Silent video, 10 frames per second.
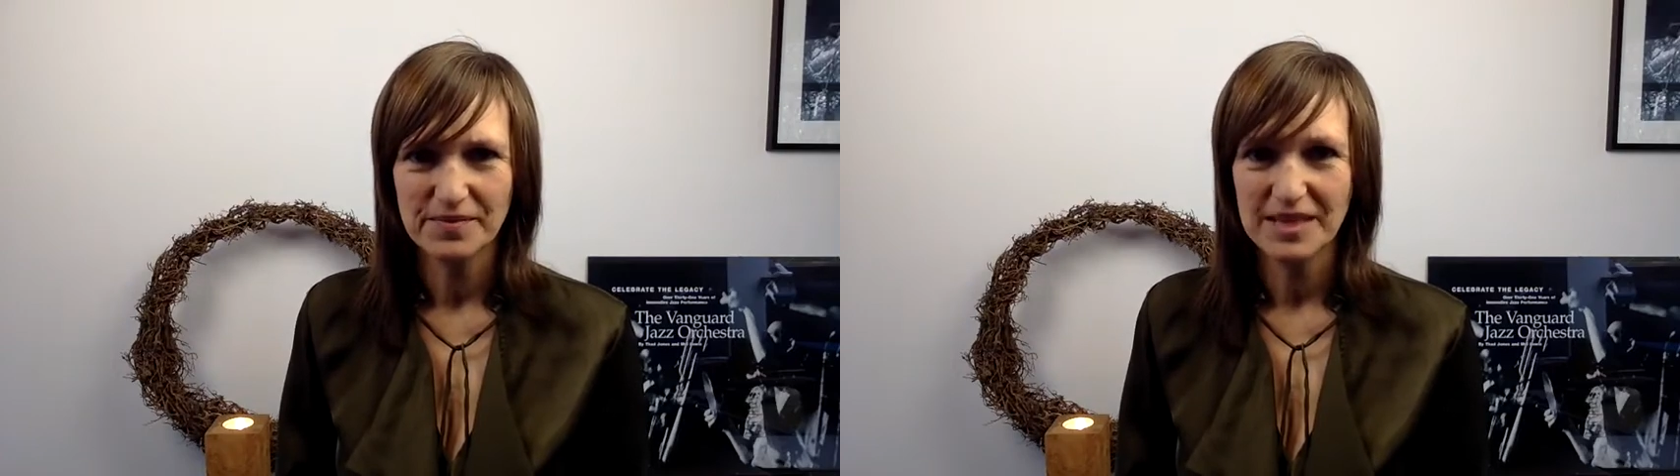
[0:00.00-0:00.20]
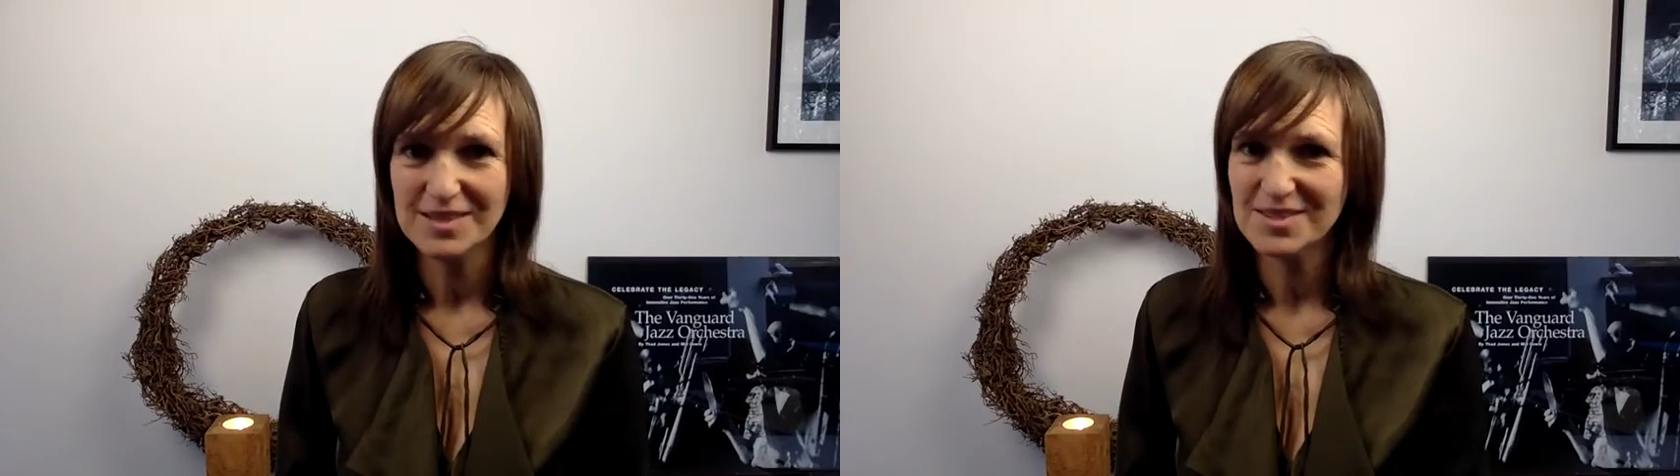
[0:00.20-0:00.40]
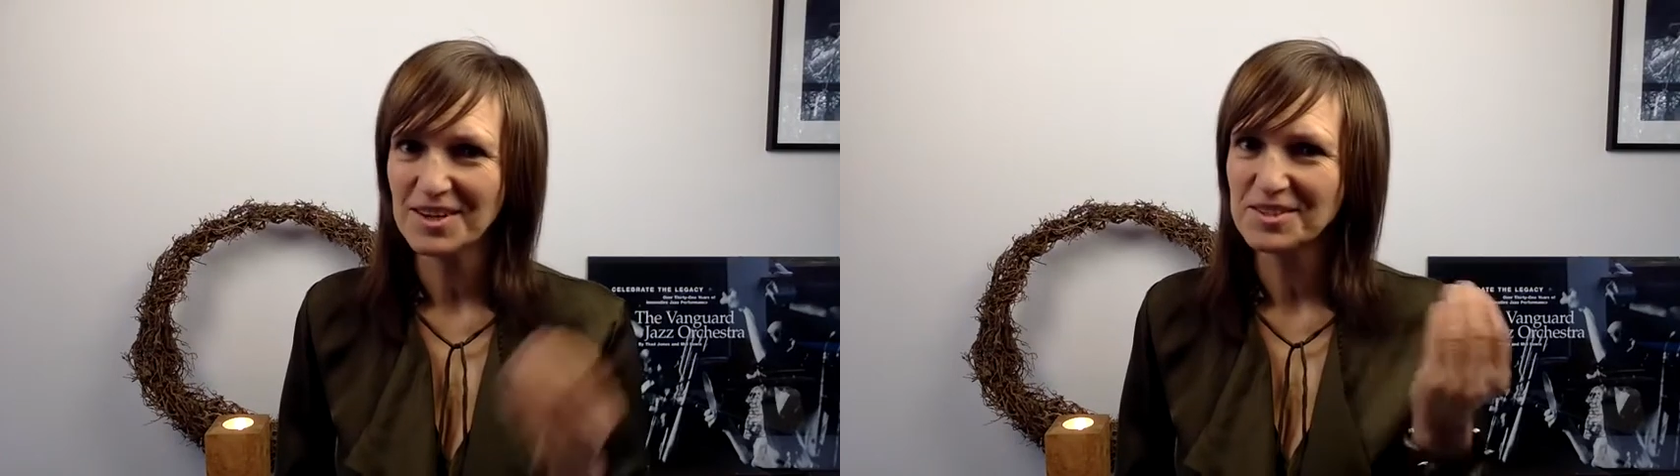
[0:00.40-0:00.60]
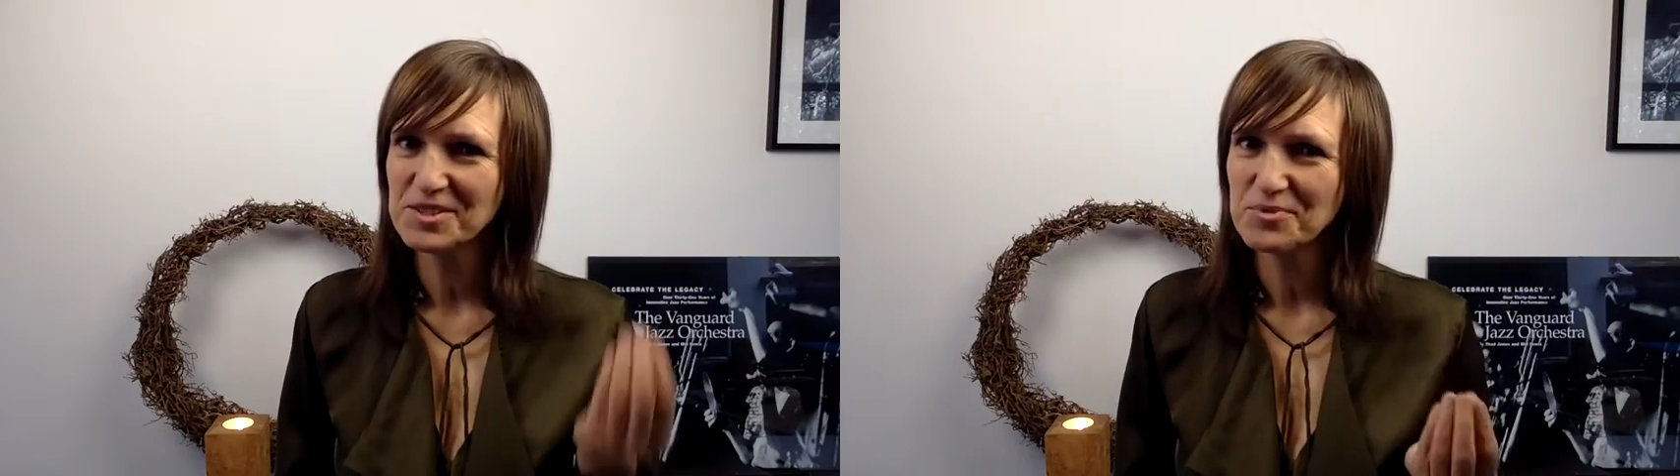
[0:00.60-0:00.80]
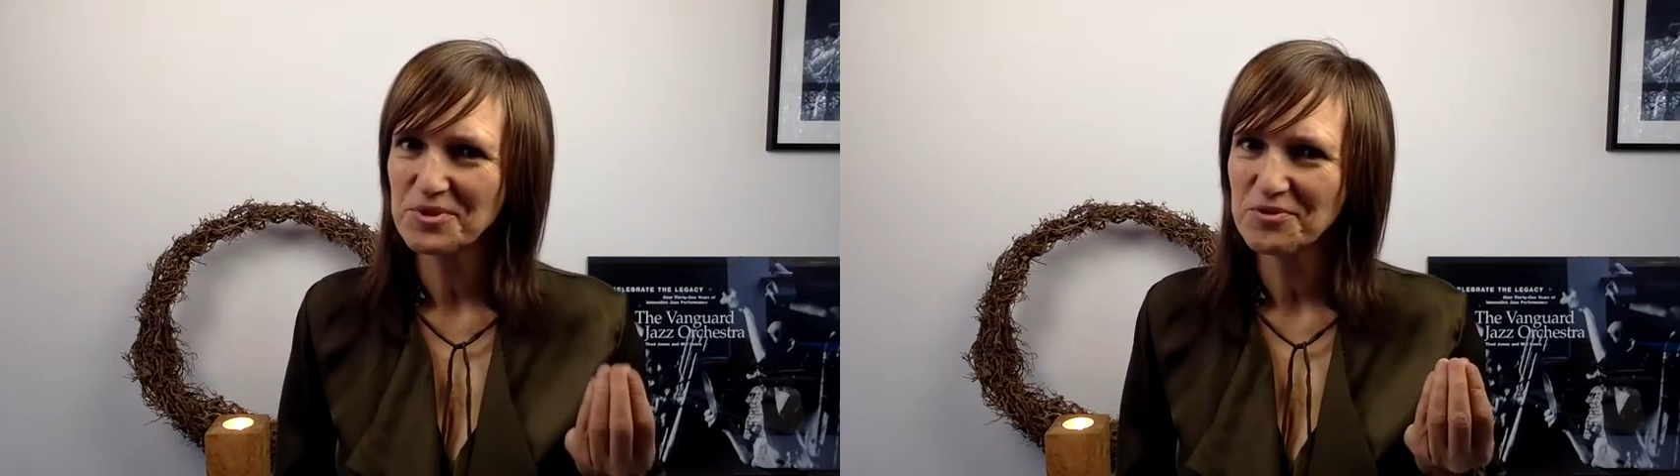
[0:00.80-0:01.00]
It
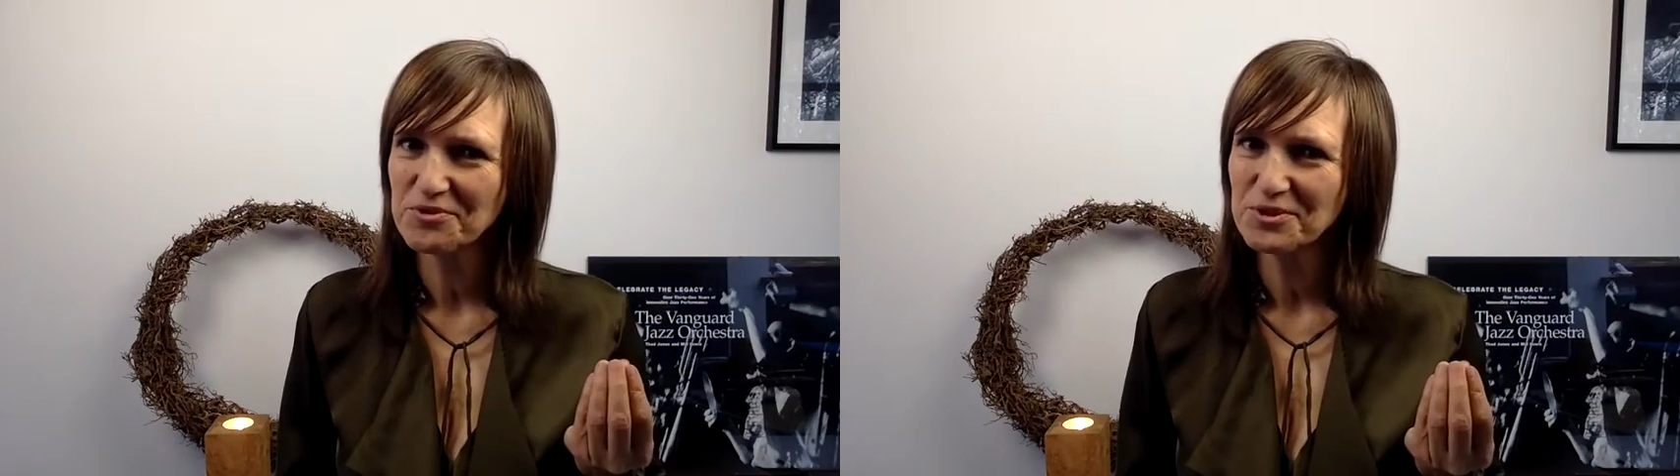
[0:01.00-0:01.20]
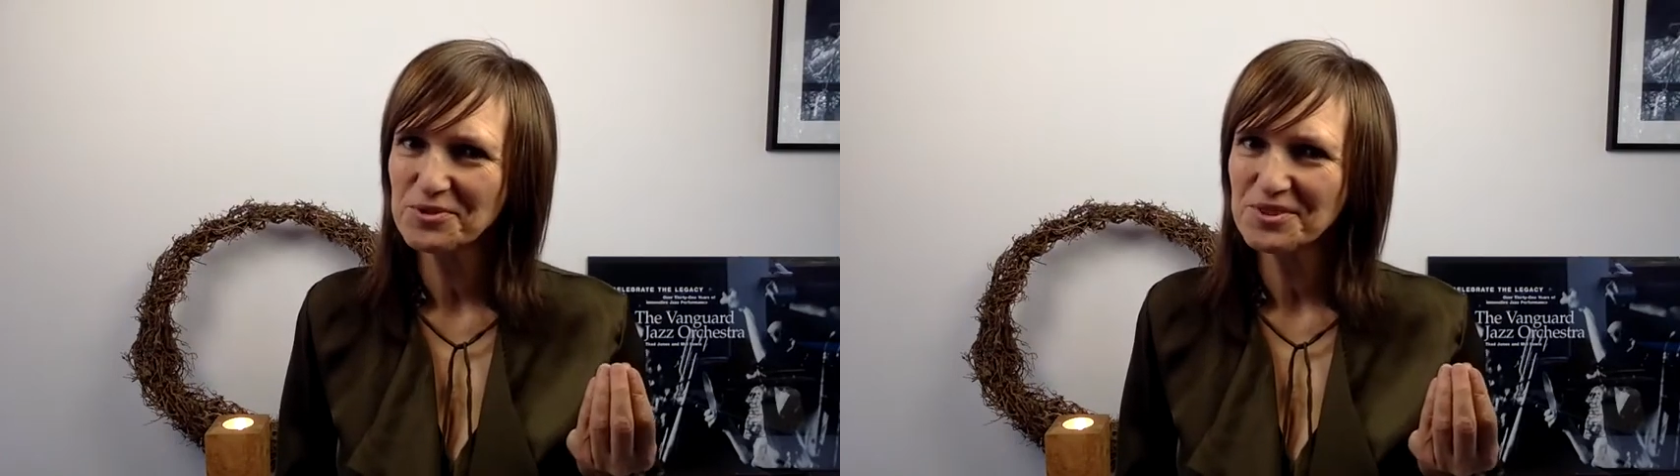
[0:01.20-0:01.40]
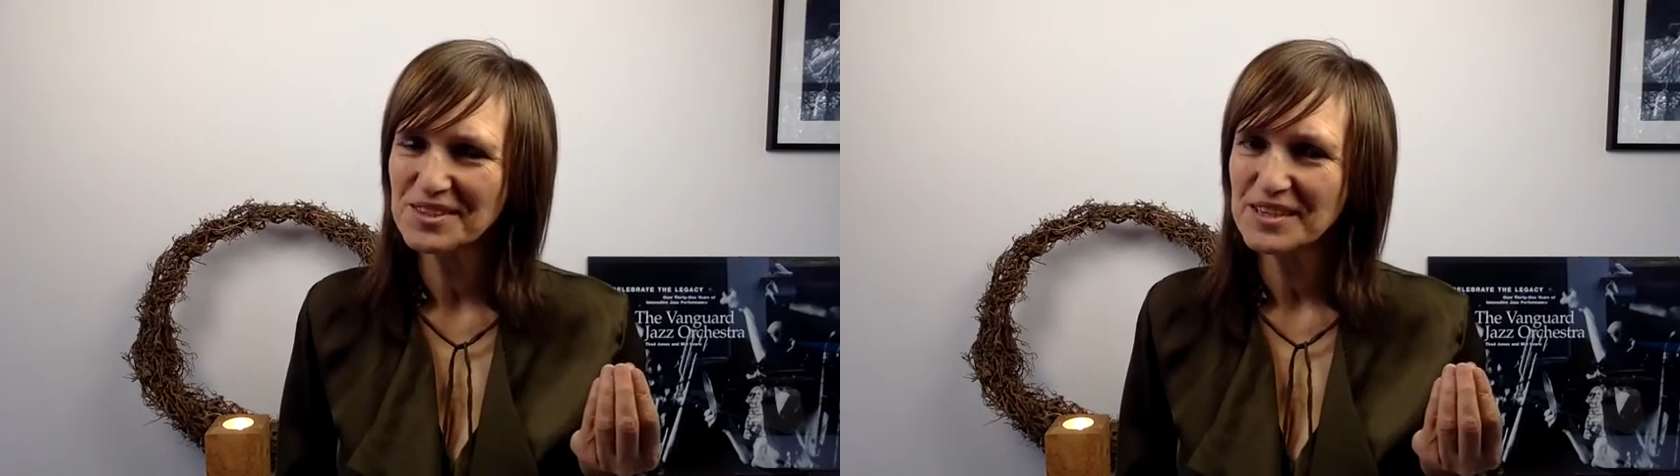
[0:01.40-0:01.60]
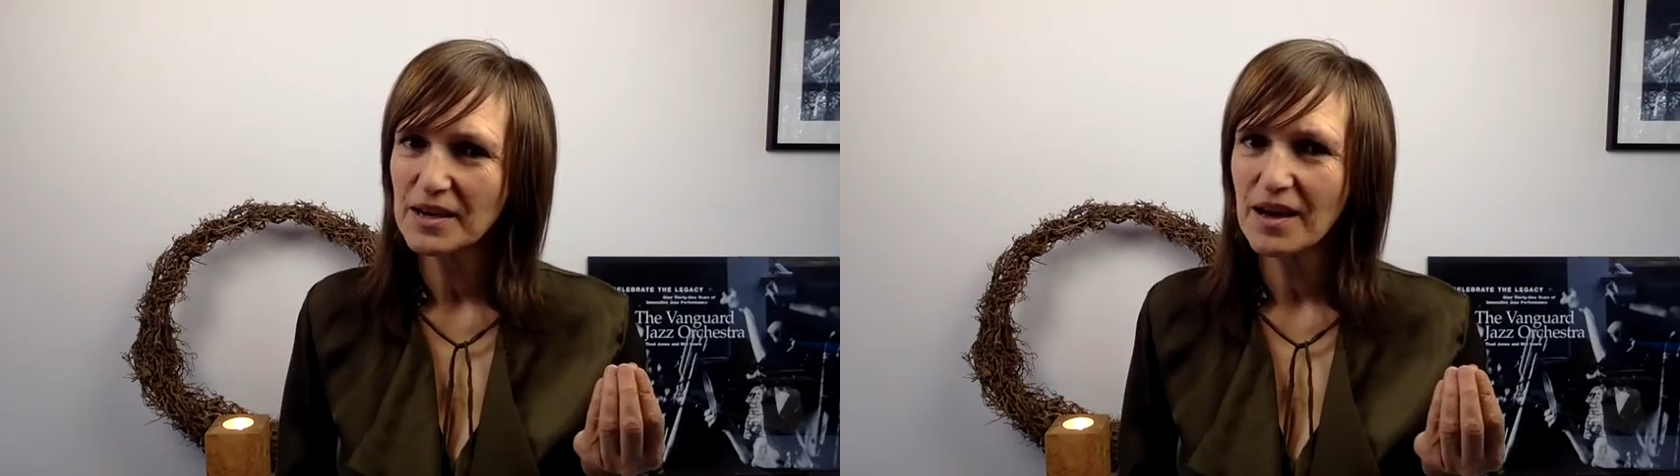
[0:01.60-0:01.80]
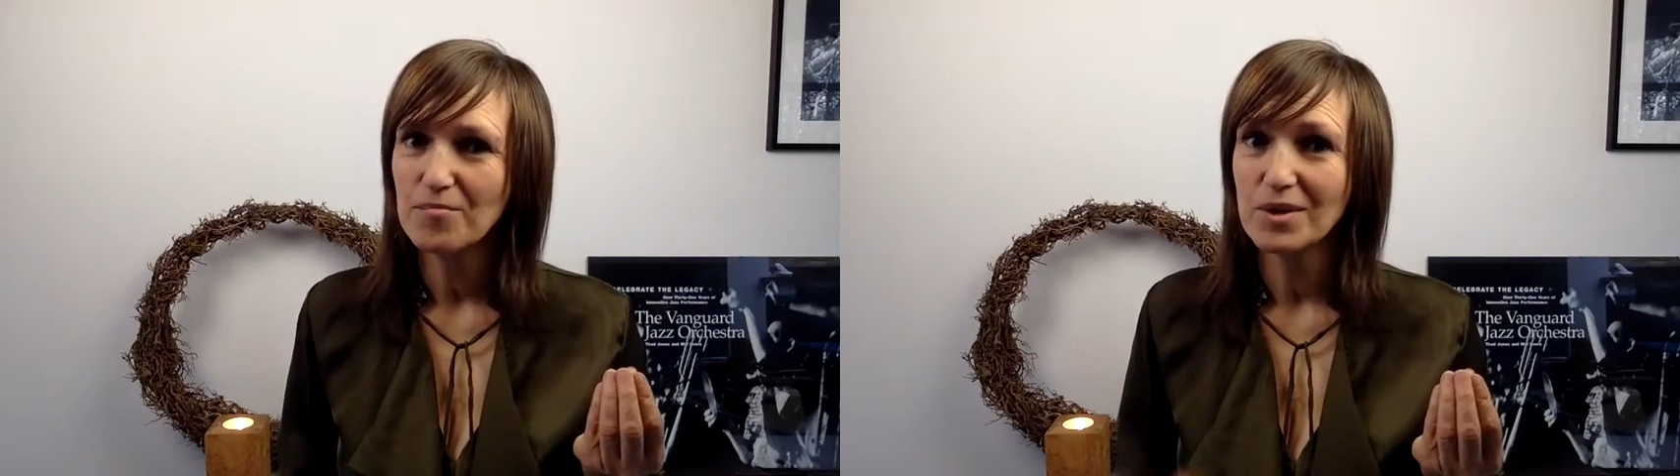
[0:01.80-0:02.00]
starts with food,
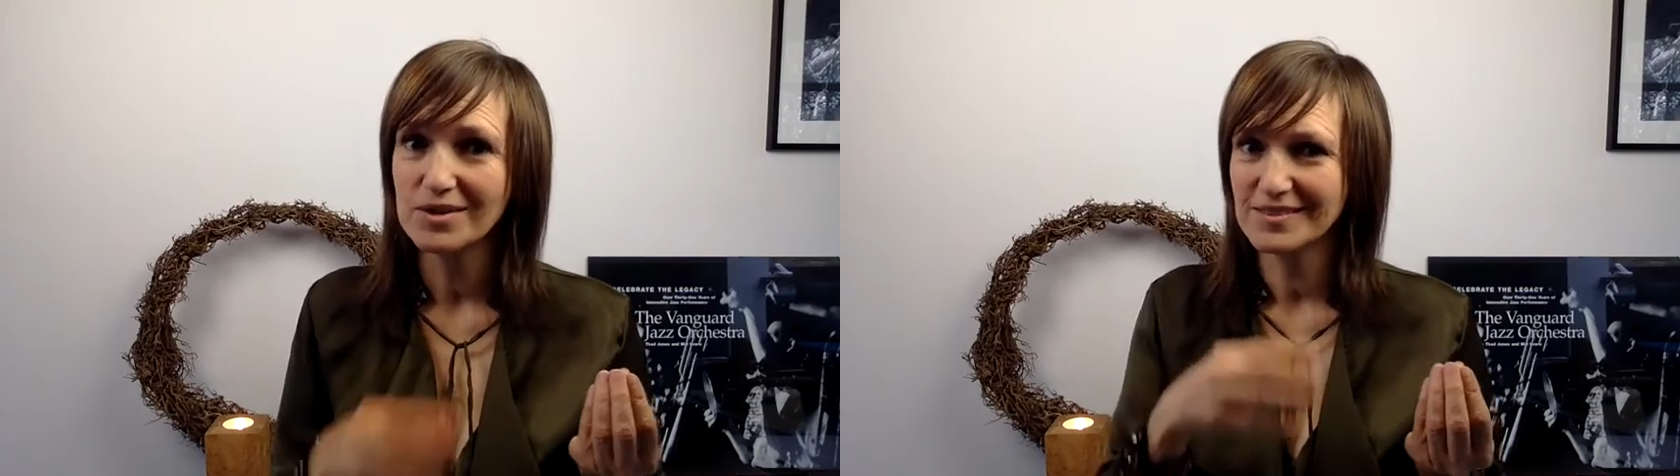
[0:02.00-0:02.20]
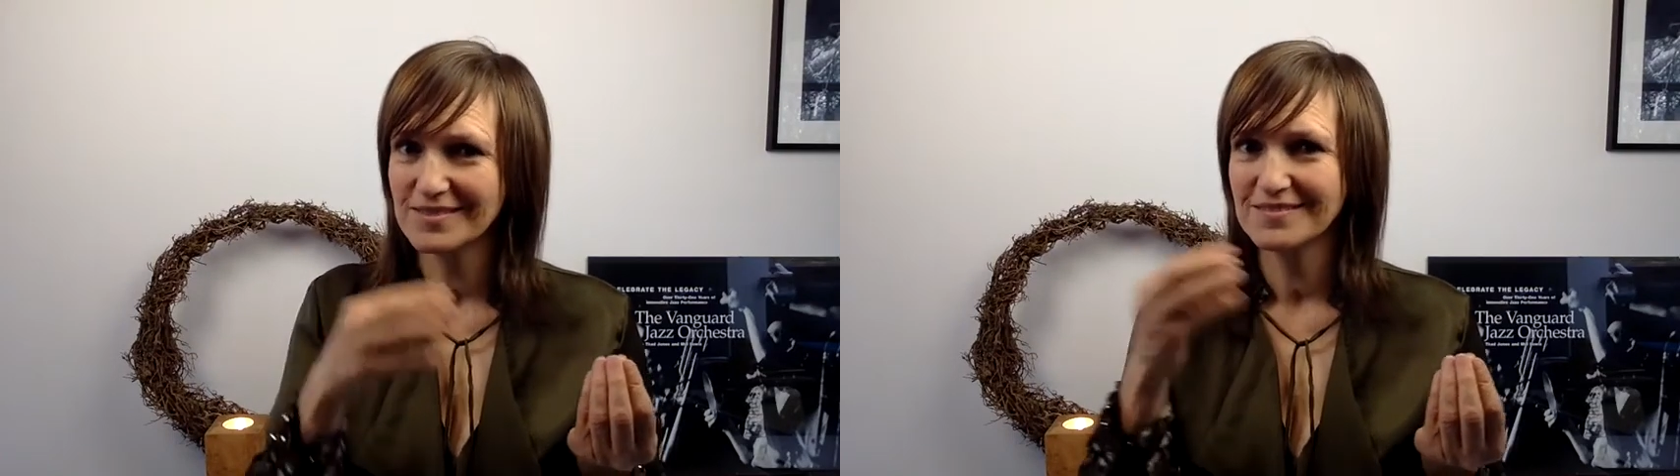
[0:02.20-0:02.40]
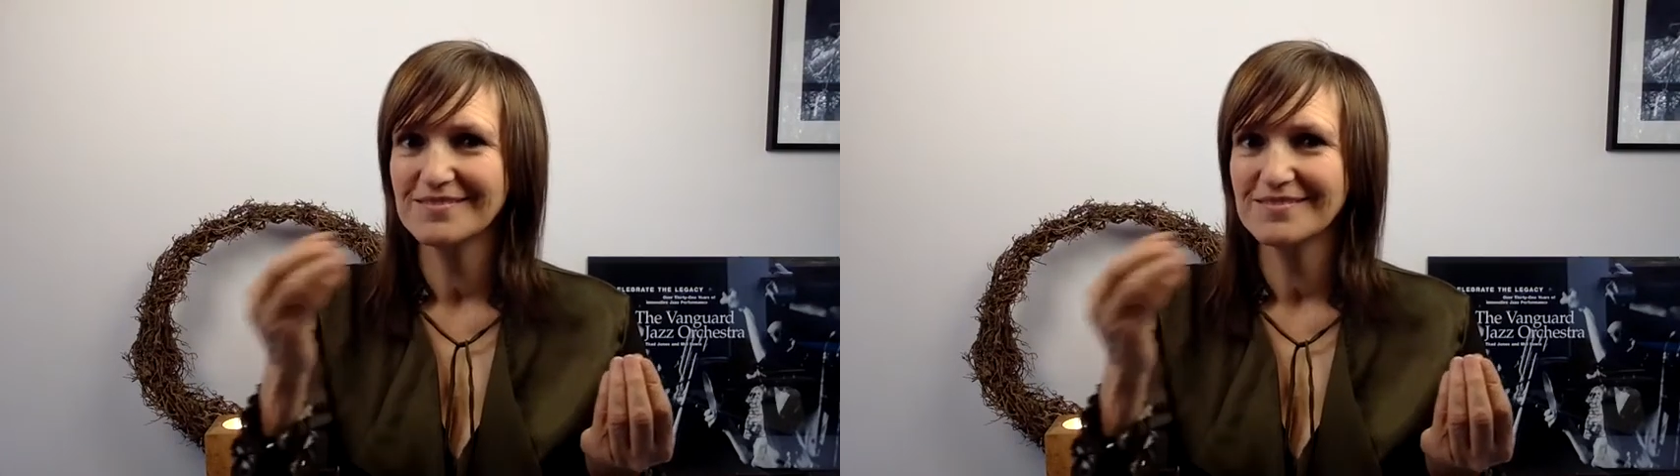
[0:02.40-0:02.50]
but